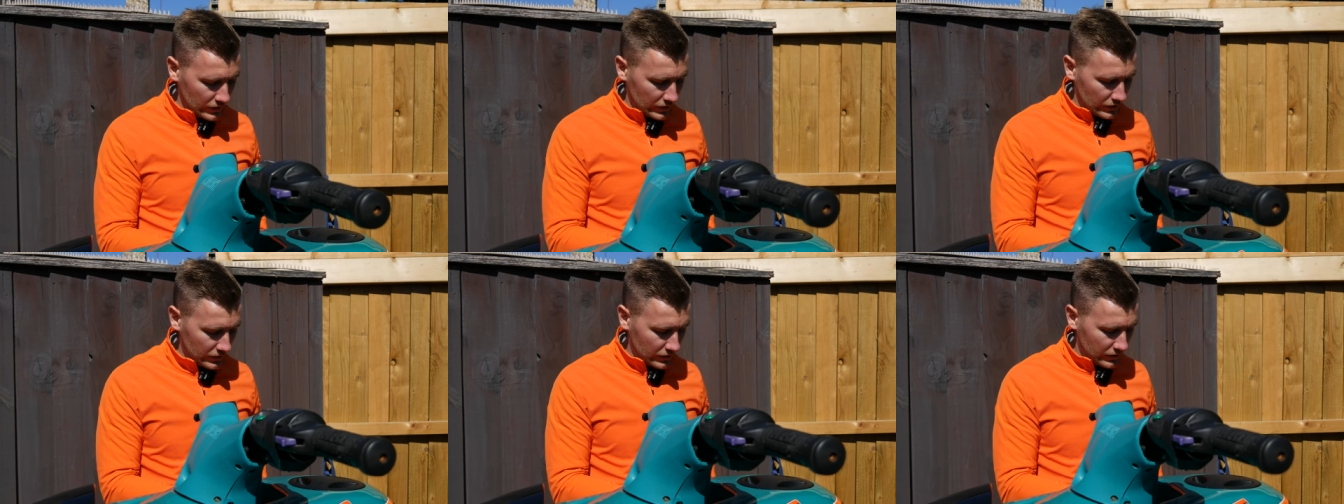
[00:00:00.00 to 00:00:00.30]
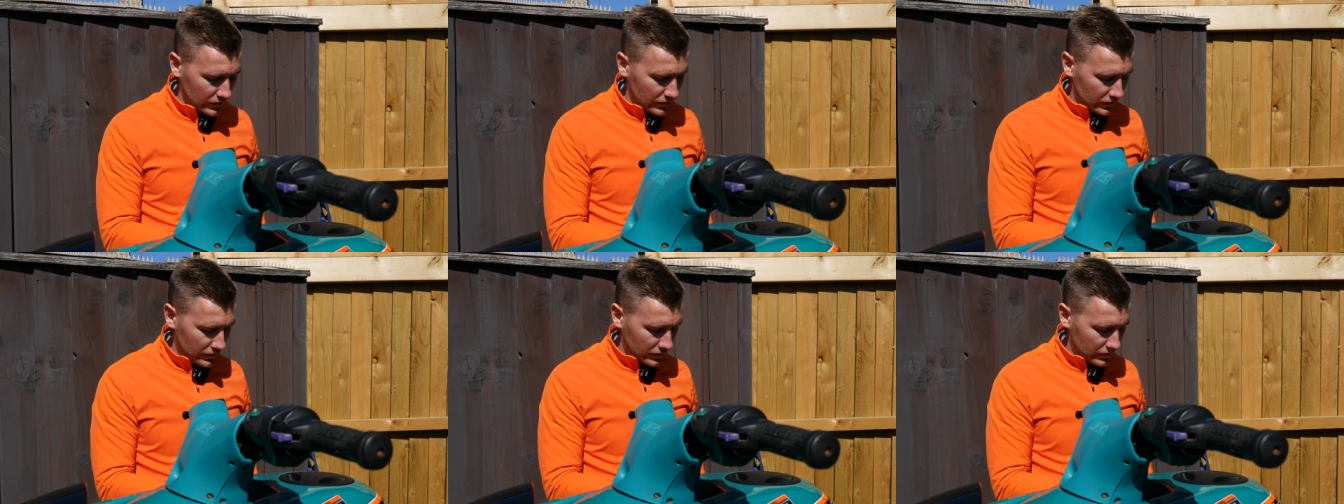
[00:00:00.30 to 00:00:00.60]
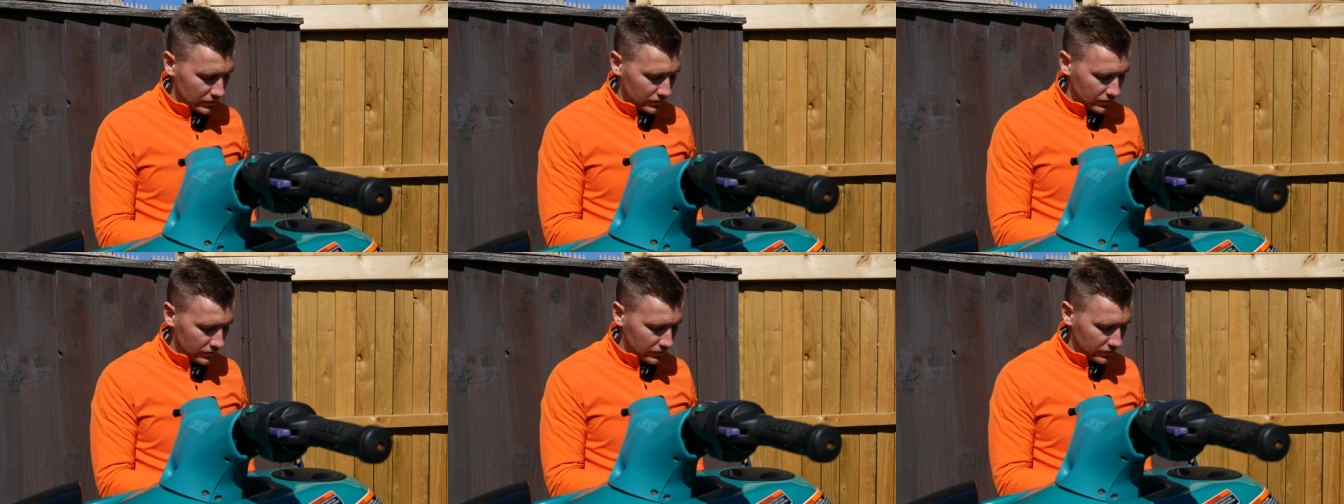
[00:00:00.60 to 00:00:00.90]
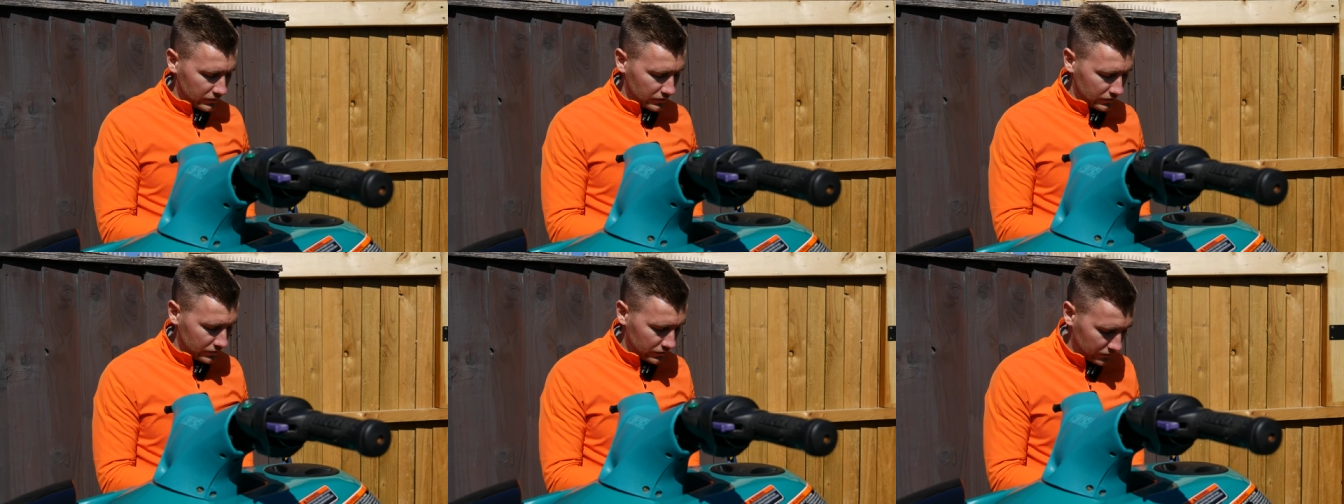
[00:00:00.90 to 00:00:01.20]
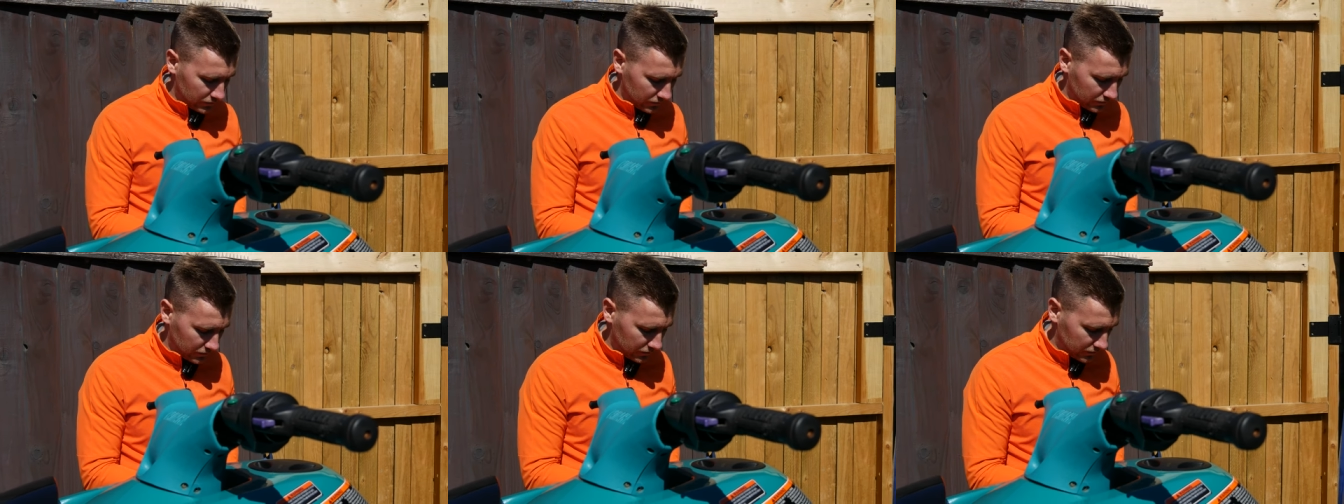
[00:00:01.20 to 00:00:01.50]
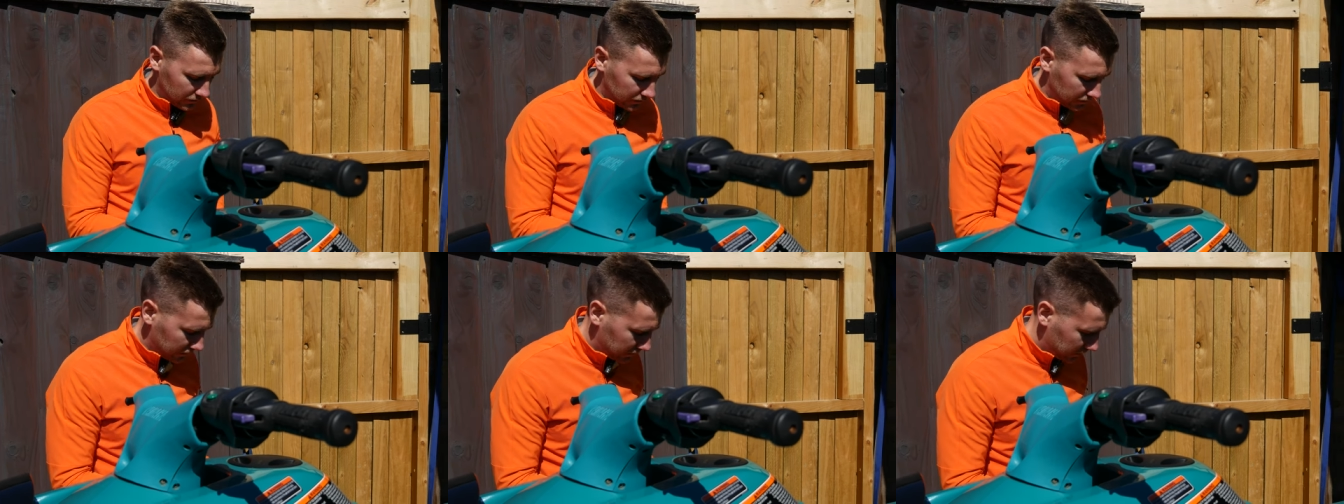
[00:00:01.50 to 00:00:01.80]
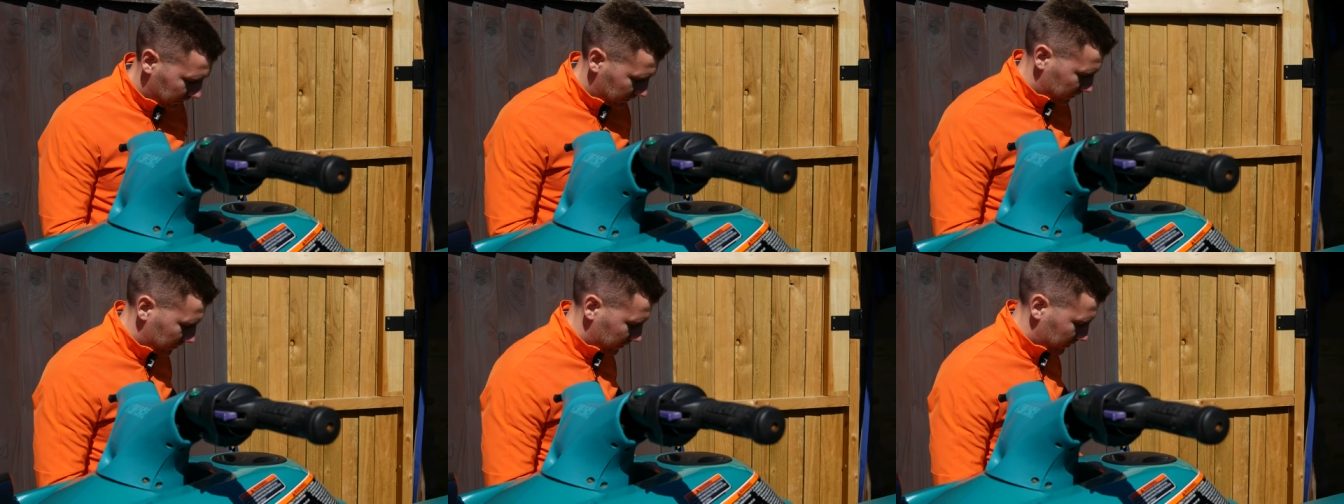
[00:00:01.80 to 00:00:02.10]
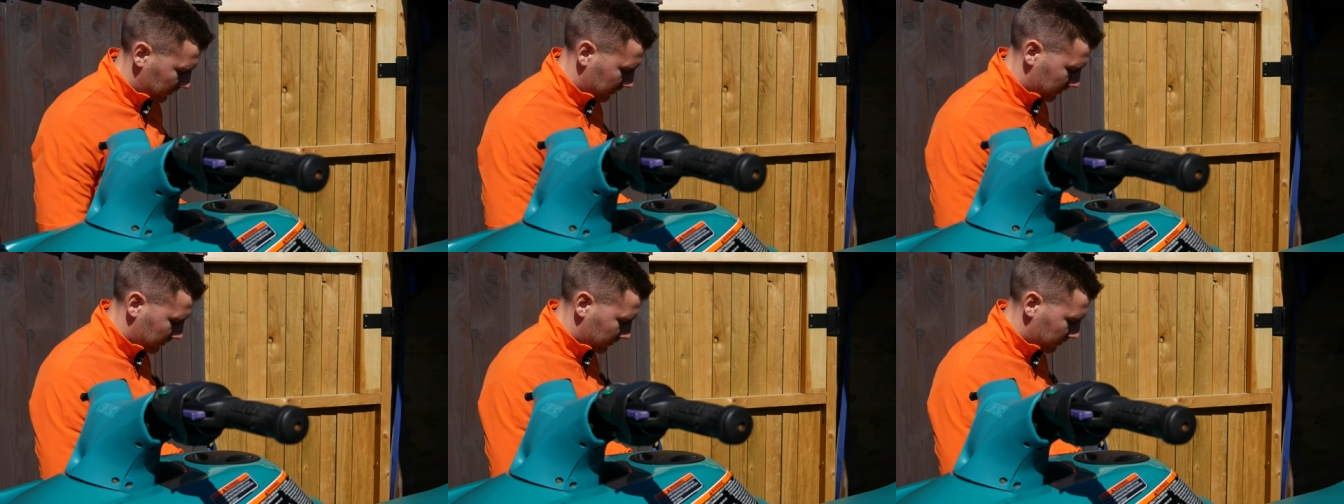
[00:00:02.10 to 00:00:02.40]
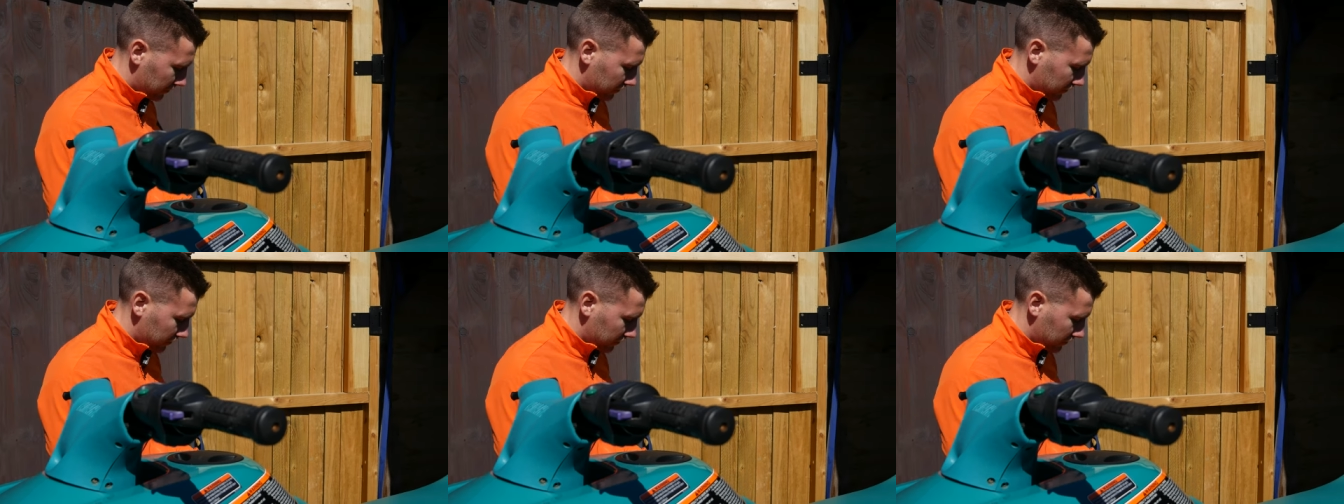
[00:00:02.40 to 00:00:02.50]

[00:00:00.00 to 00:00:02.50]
Every ski he's got... The other ski you